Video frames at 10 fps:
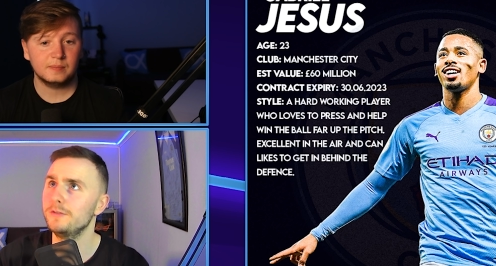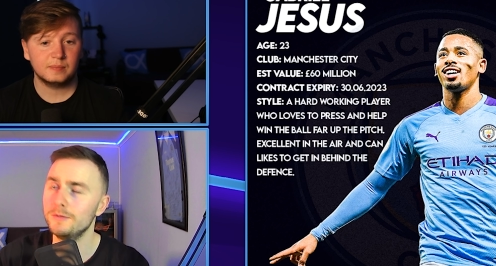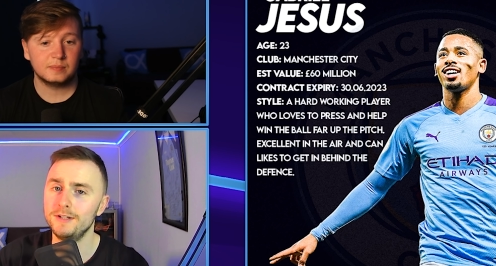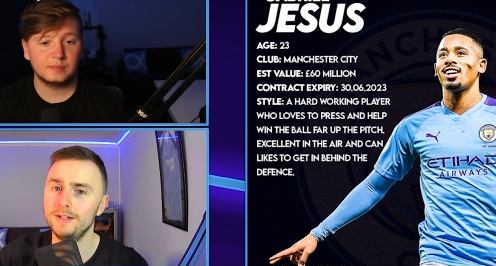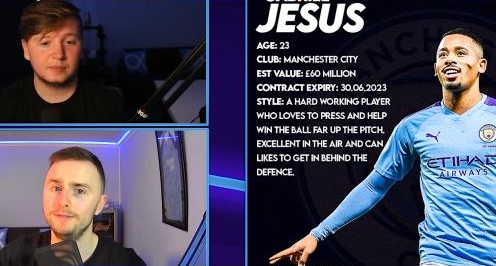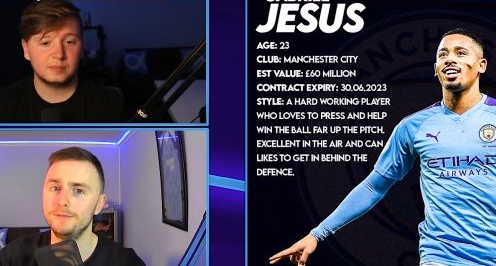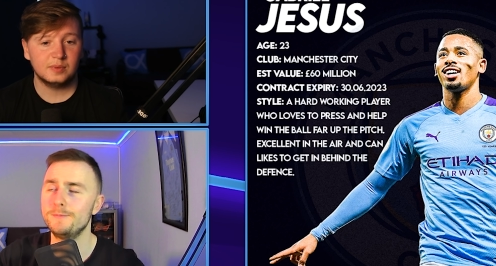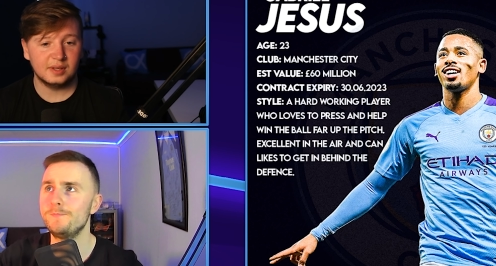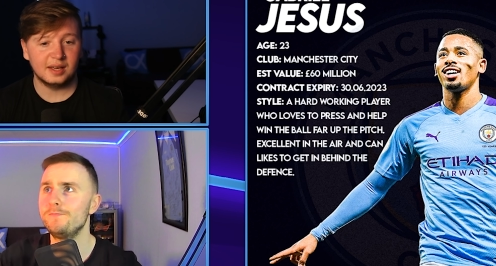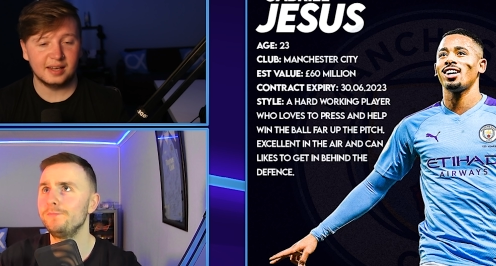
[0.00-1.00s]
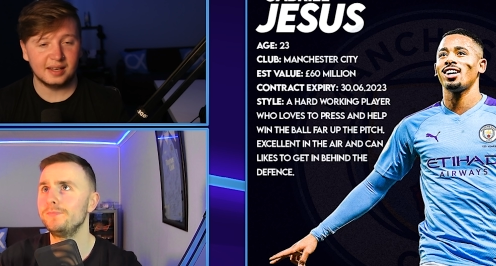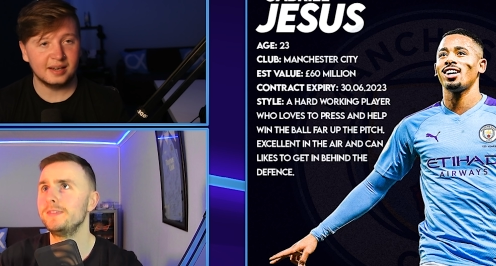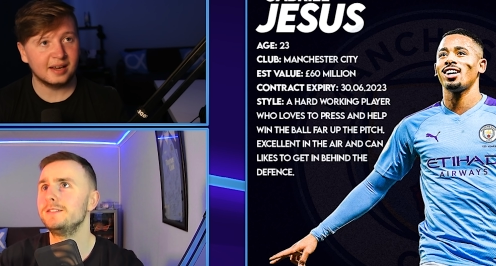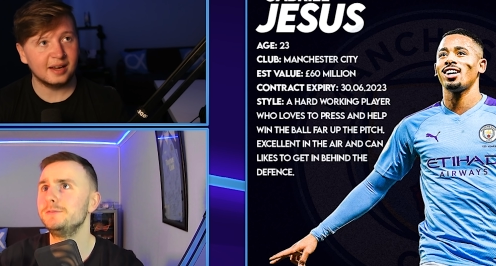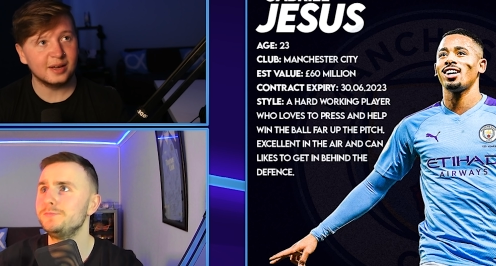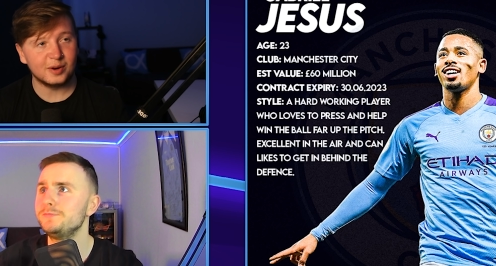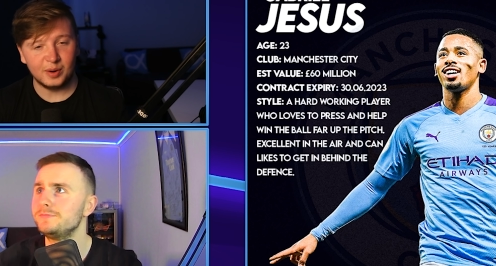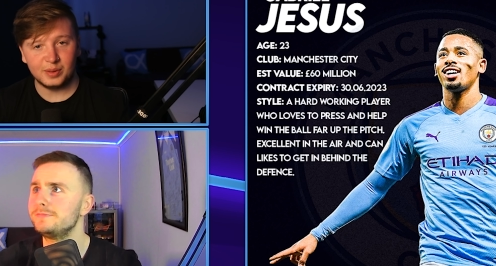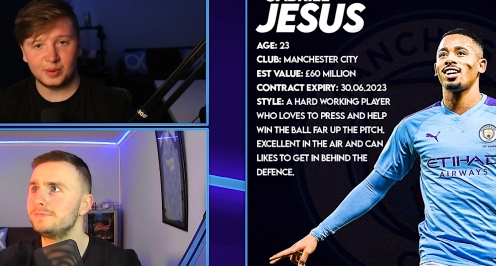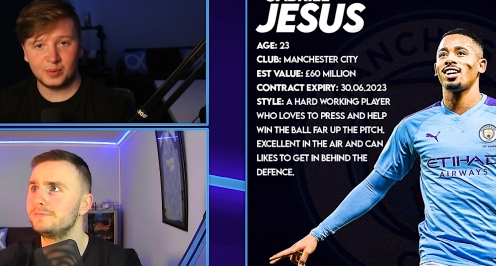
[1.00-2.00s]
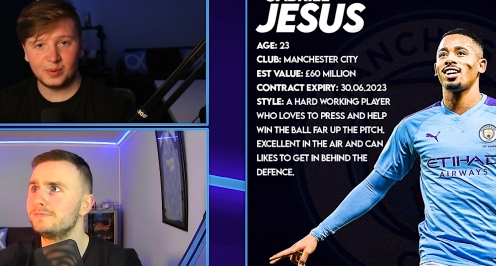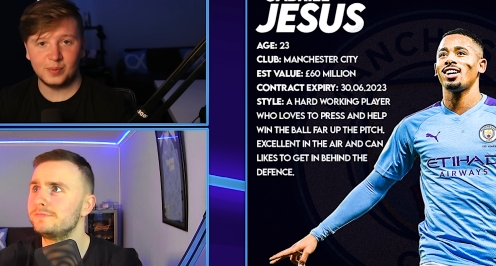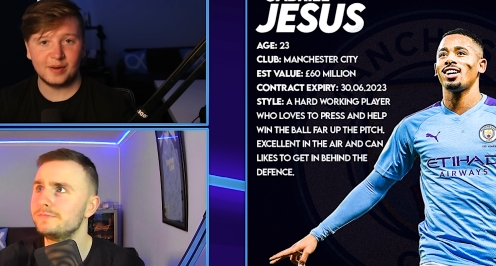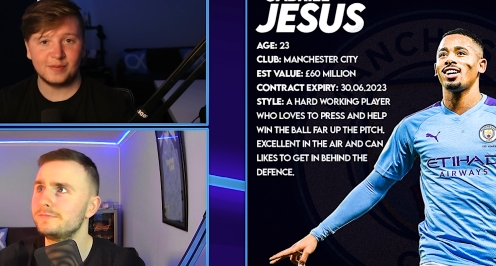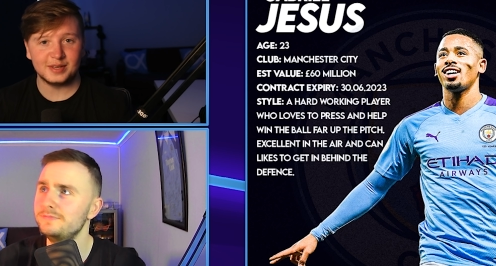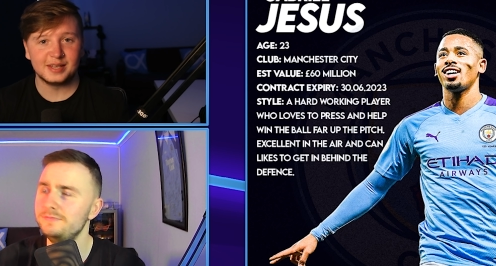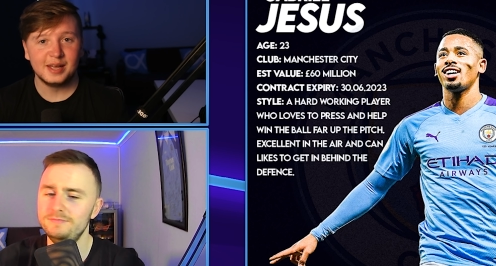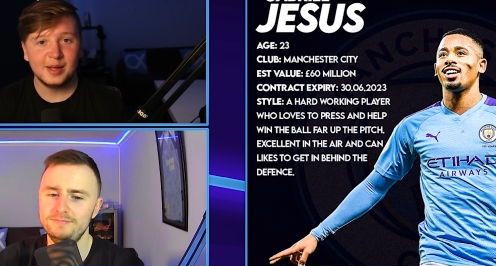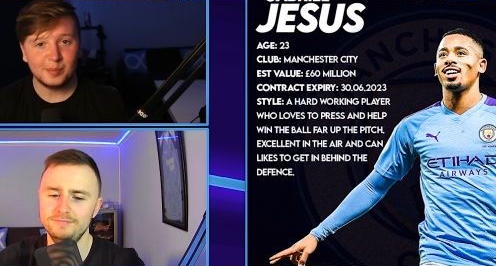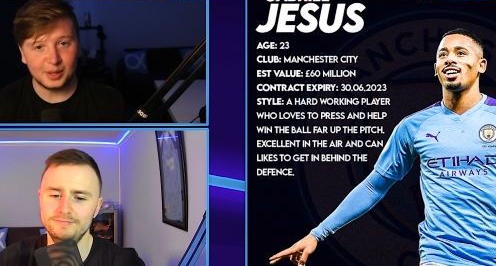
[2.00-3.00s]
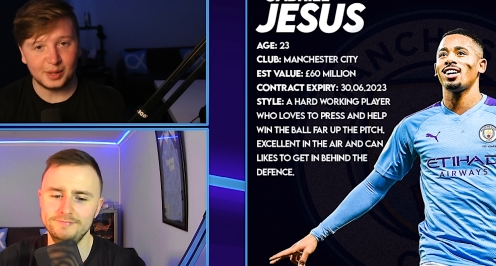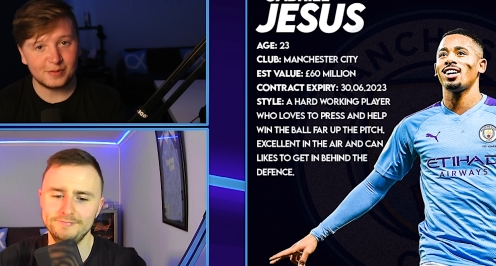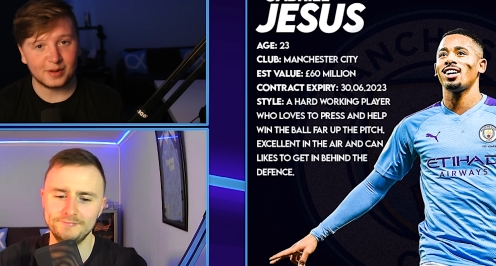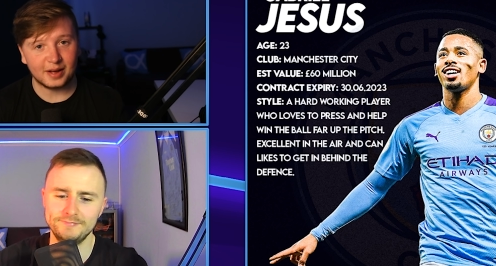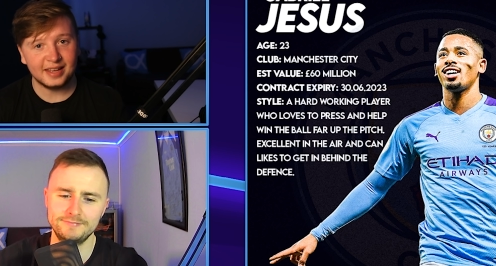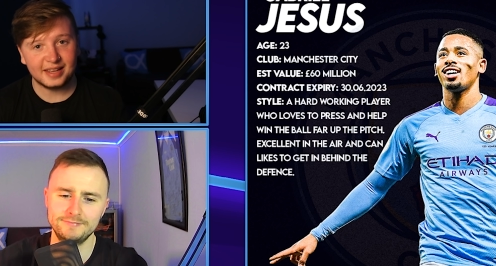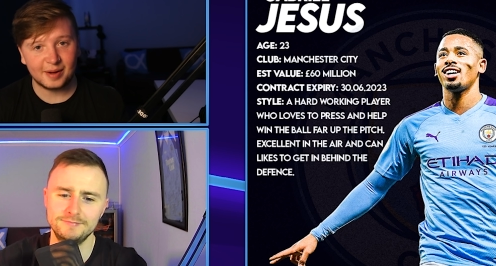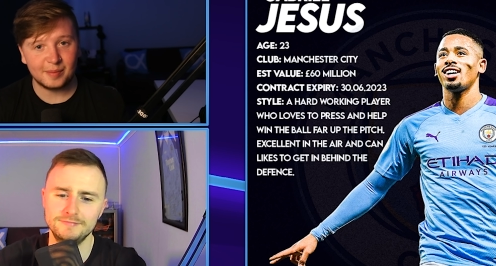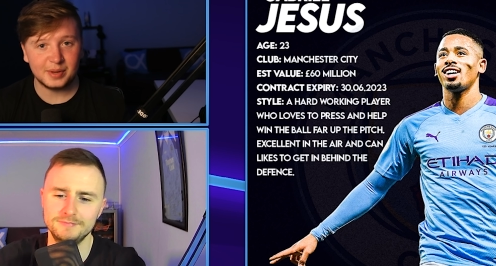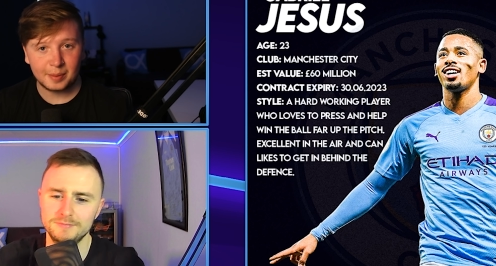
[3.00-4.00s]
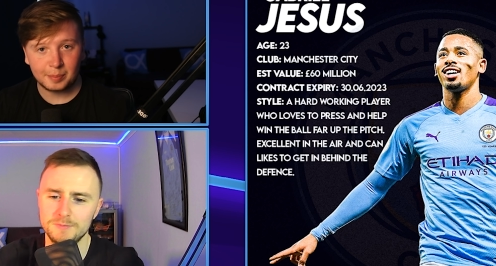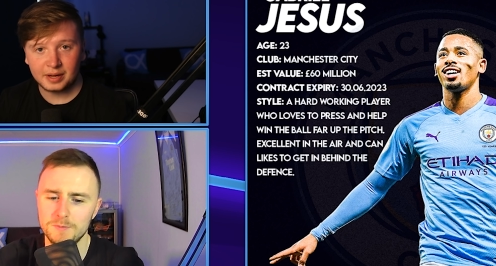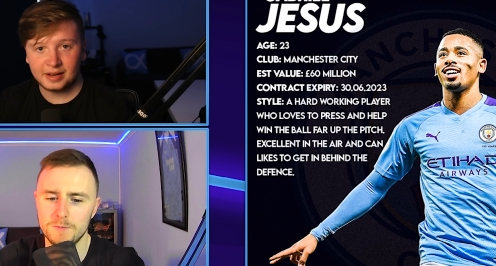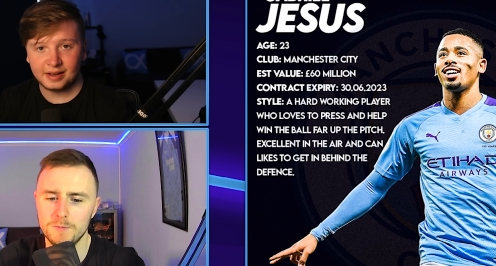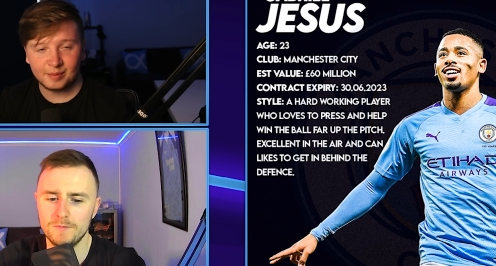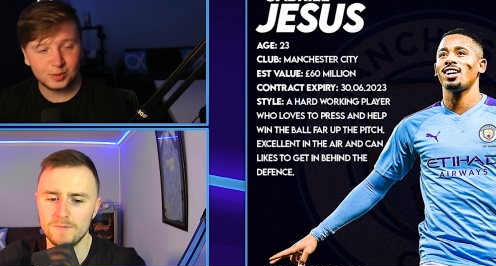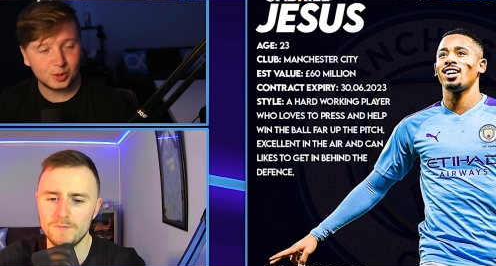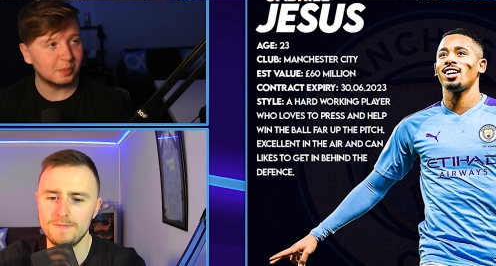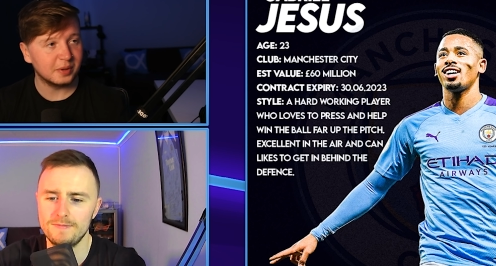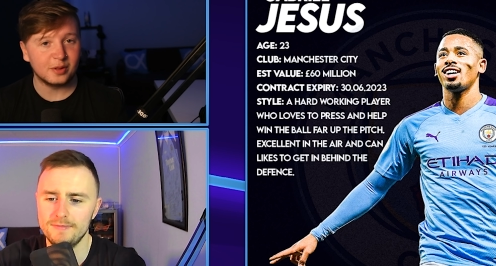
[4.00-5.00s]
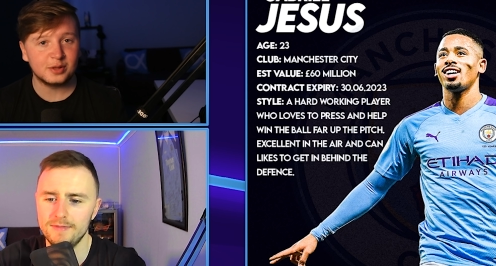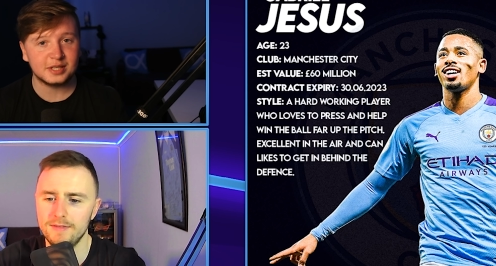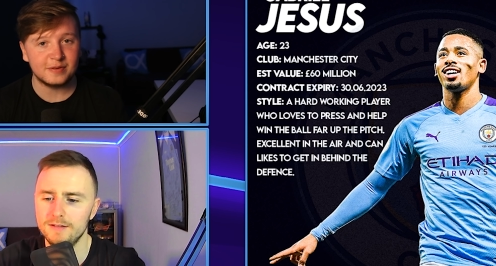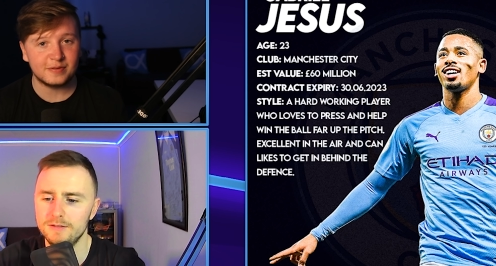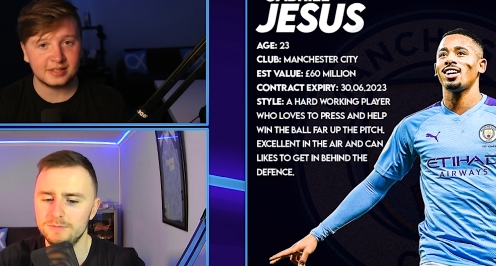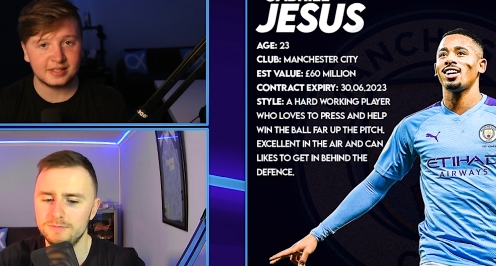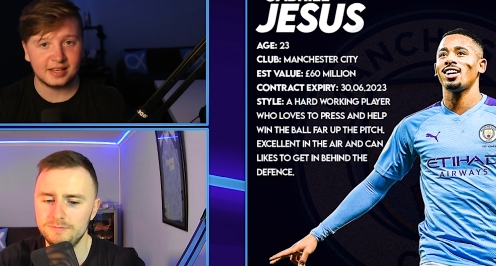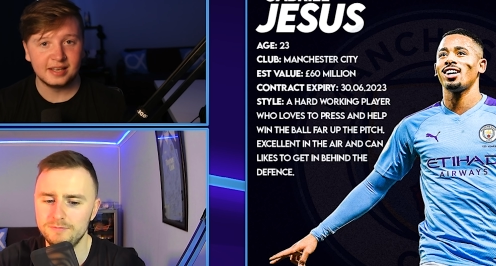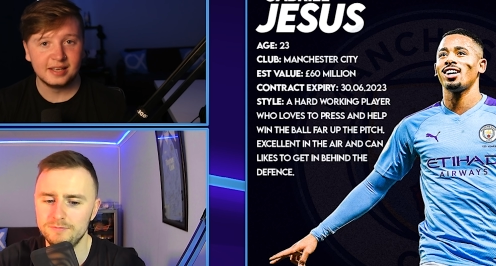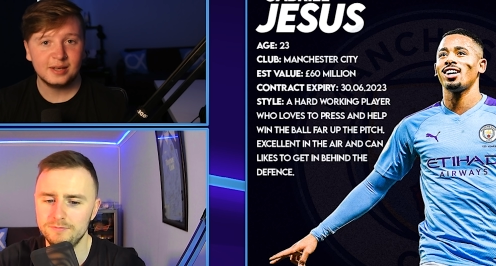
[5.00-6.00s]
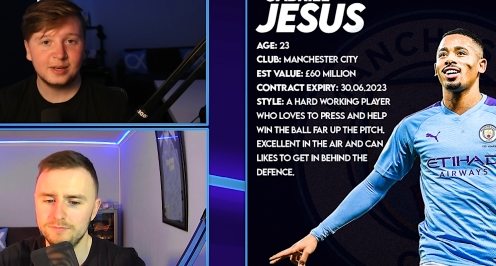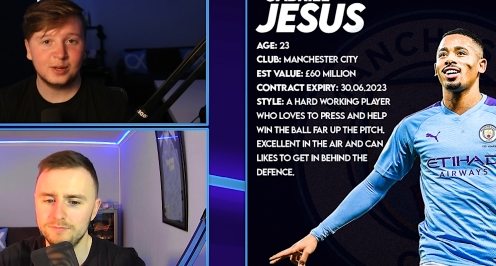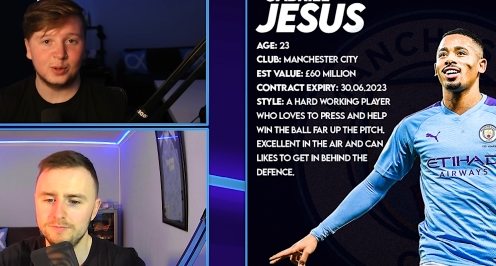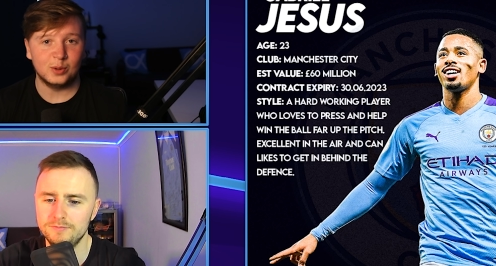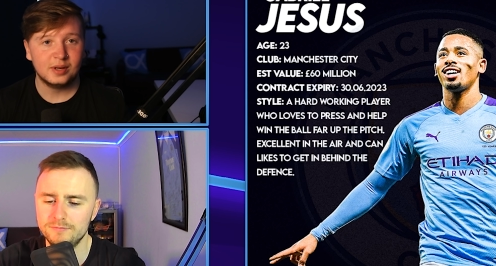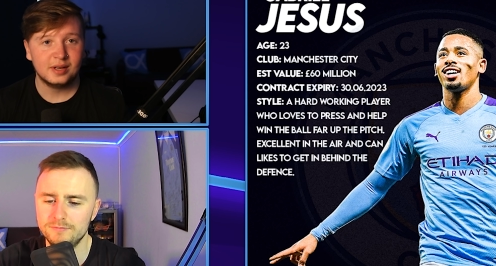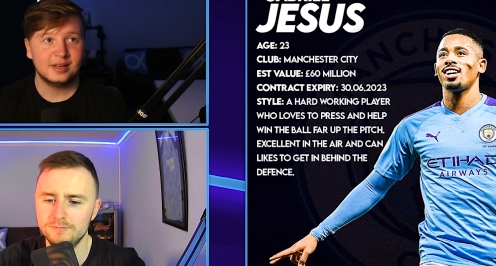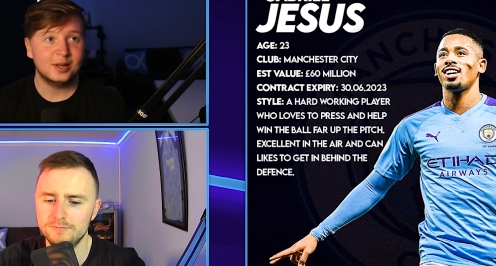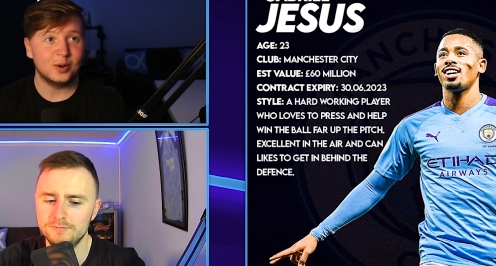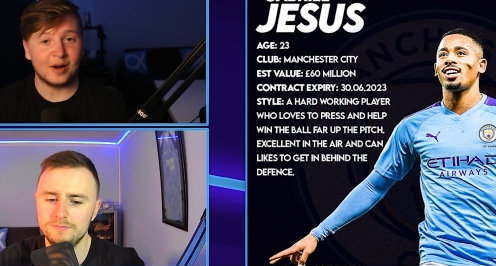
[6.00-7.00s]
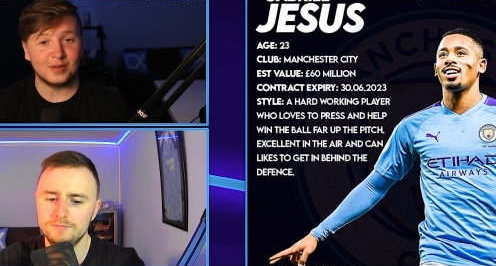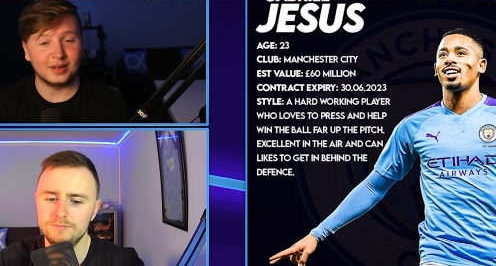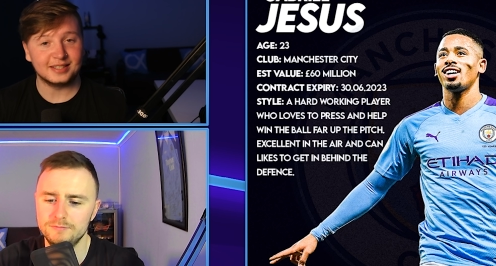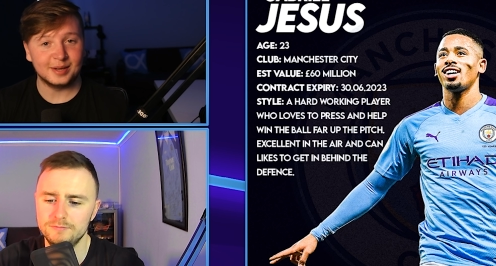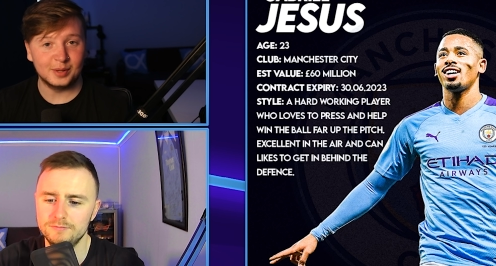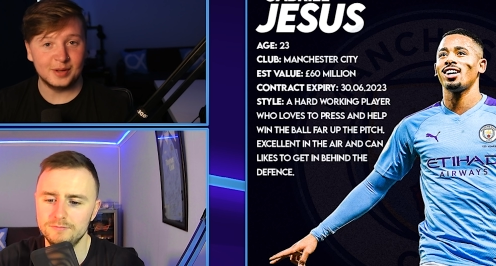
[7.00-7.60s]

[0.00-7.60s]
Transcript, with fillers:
Speaker 1: what I'm saying.
Speaker 2: Yeah, no, I agree with you. We, we have this belief that he can be that player, and I'm sure there'll be other City fans there who who have that same